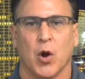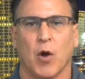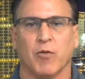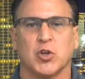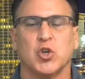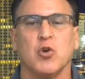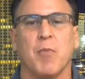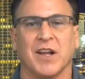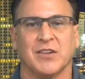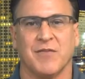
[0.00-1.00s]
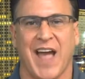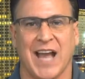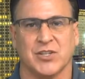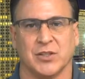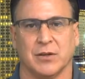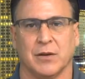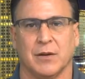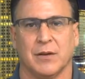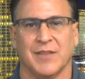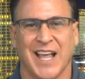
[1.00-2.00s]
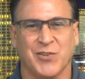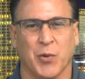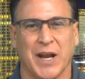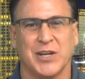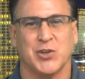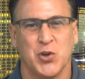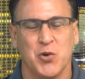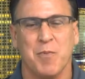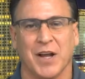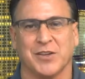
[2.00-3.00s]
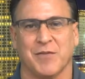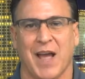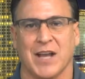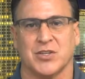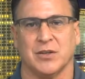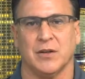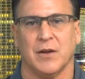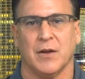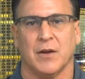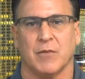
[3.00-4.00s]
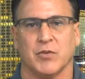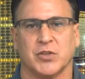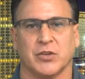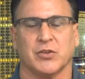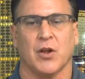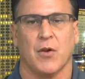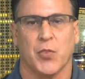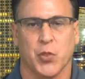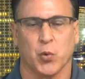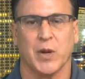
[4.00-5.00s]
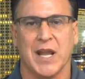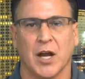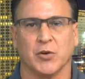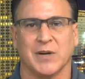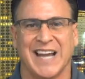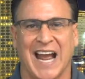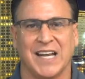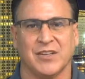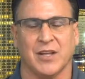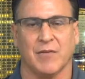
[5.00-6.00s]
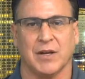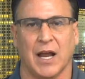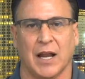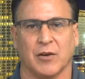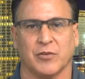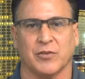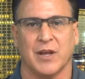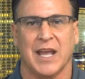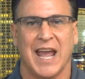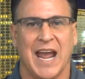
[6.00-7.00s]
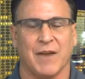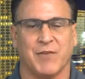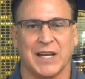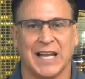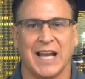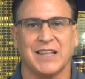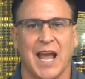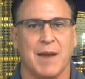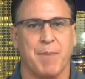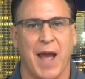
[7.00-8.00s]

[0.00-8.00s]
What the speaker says: over 2 months of action. That's right, 2 months of action for just $397. And if you'd like to add